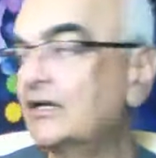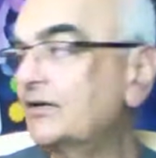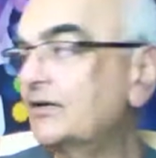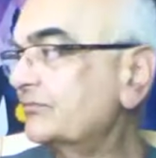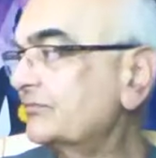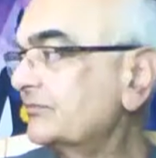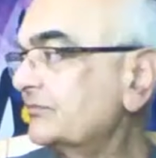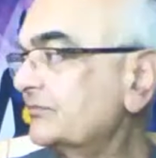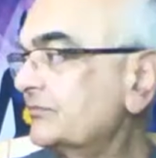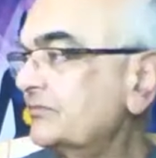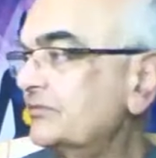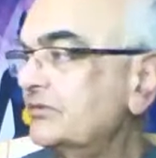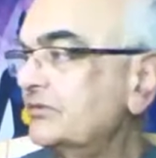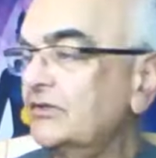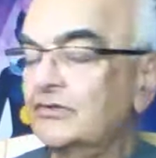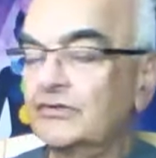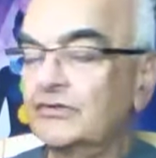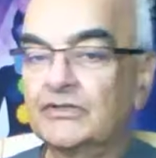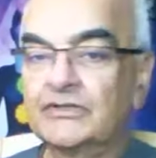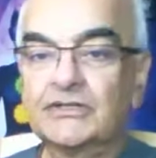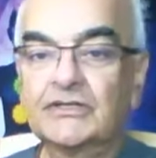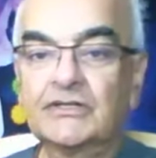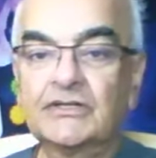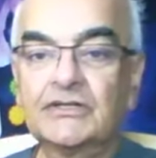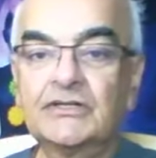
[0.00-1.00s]
I have,
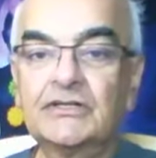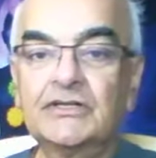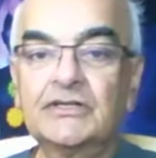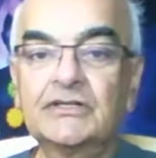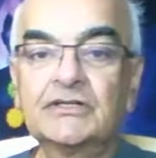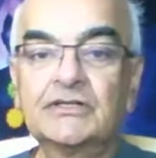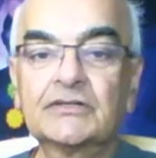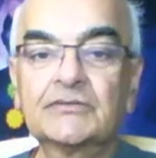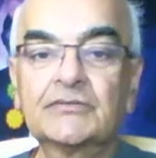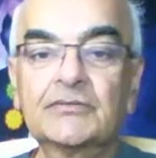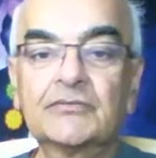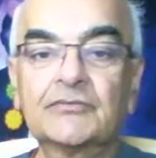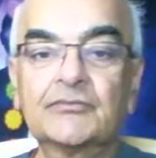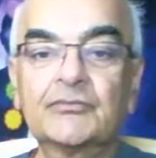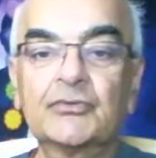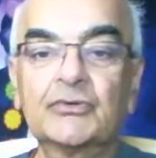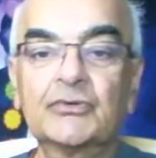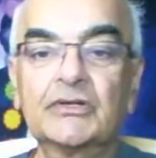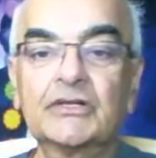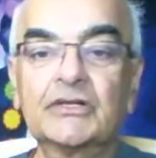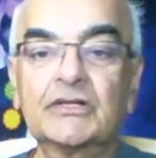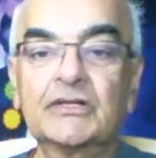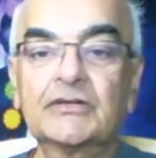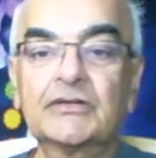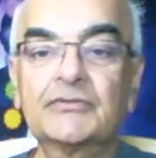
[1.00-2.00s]
on the heater
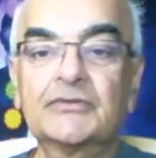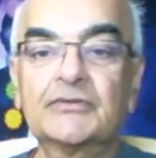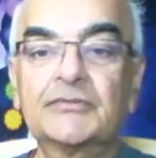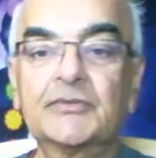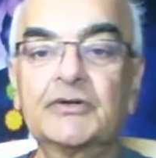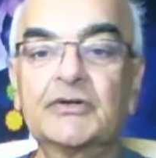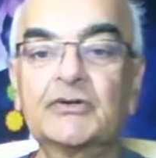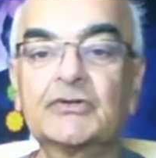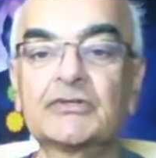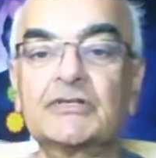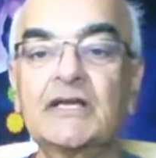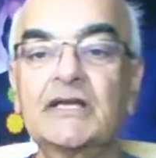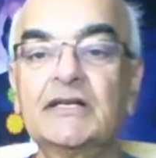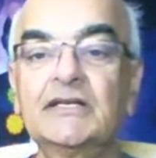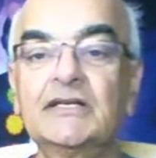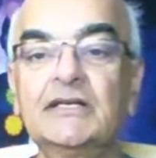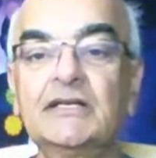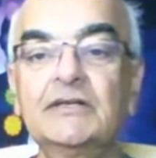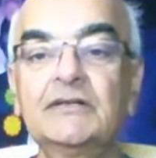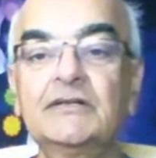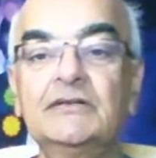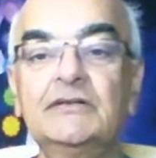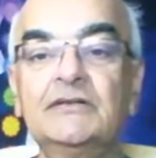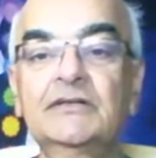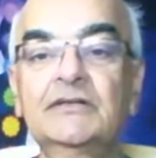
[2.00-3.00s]
put on the, because I
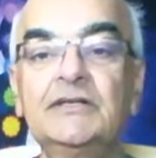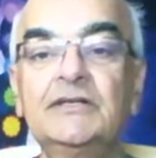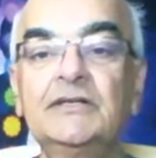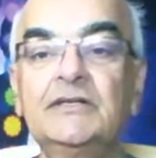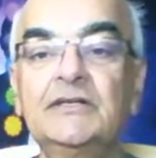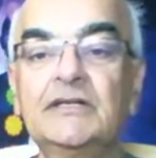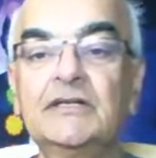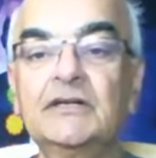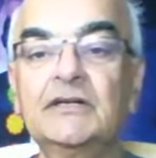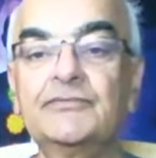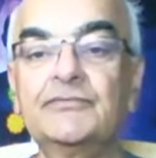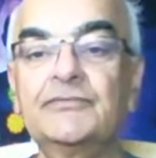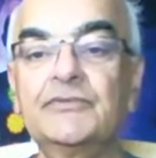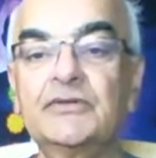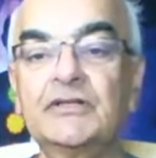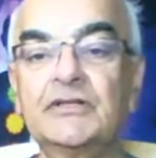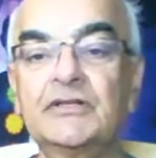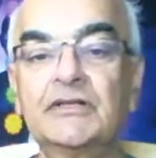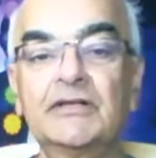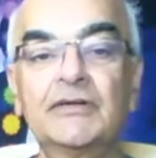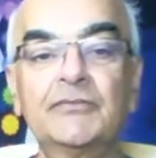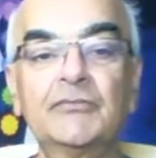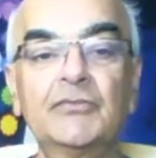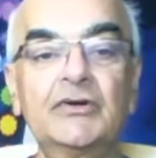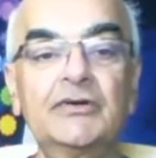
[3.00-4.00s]
need heating of
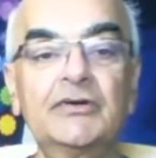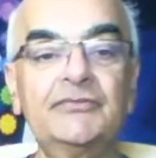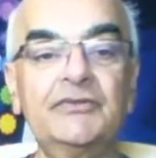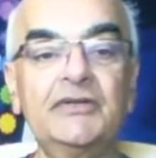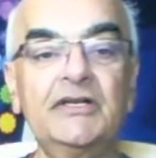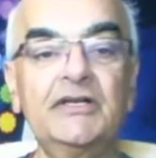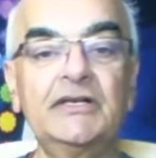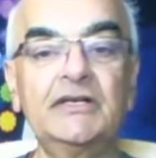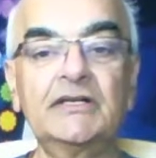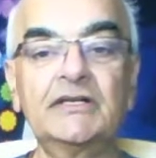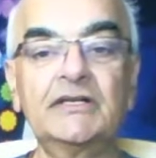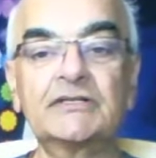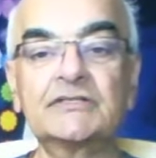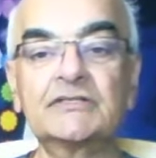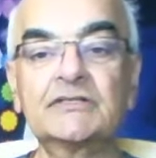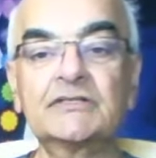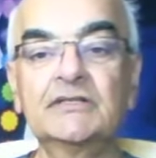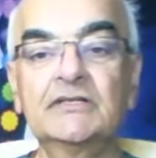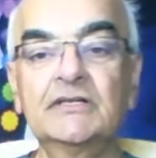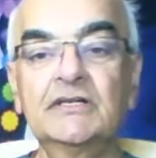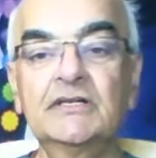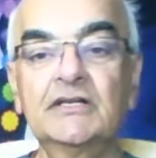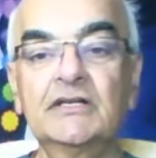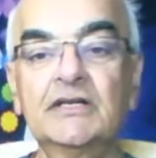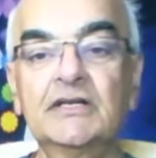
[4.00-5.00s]
number of areas,
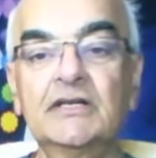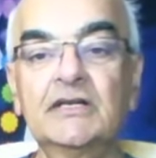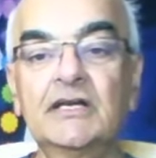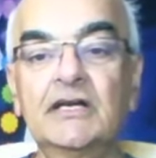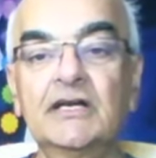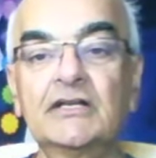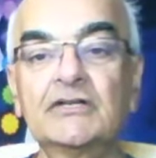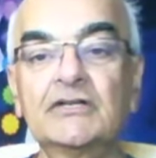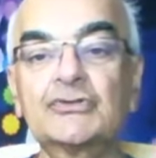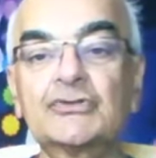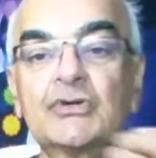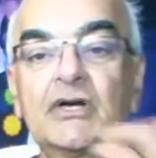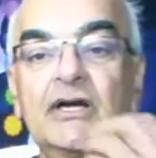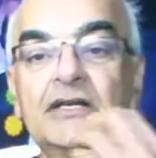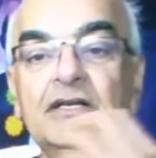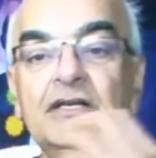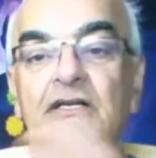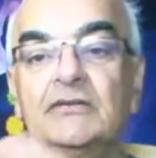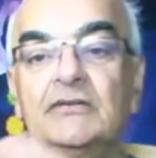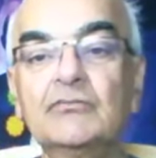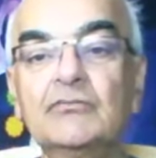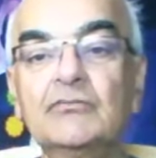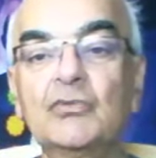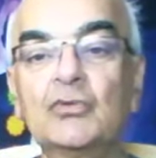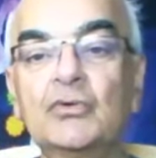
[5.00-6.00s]
and so I
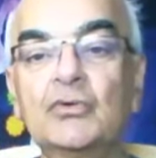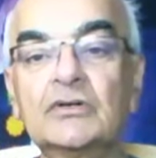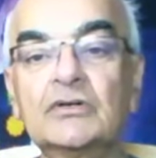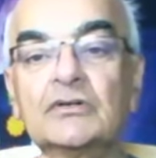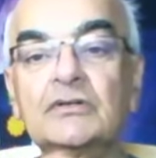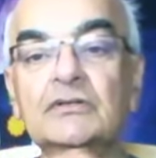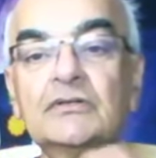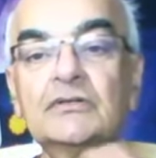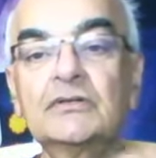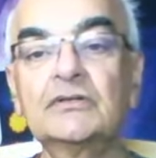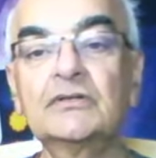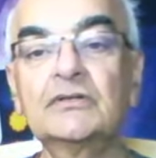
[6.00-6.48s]
need more